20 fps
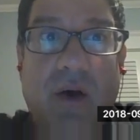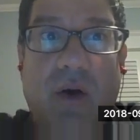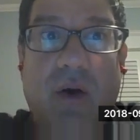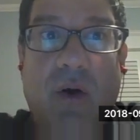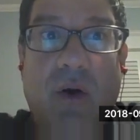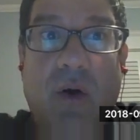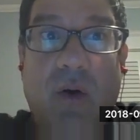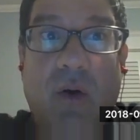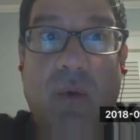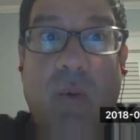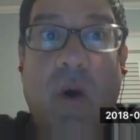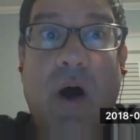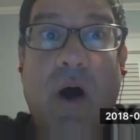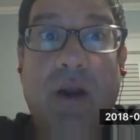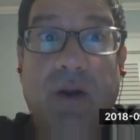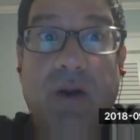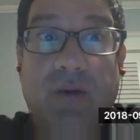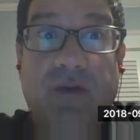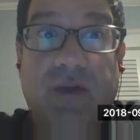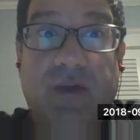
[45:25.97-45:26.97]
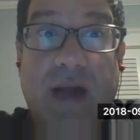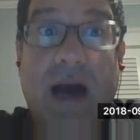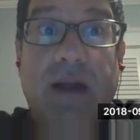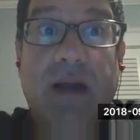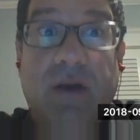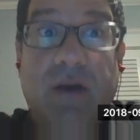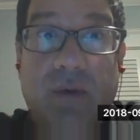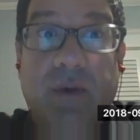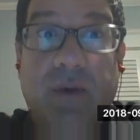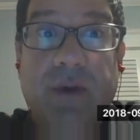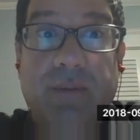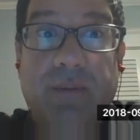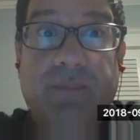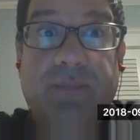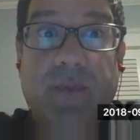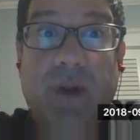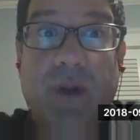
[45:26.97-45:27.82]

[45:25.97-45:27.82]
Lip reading: on what you start doing.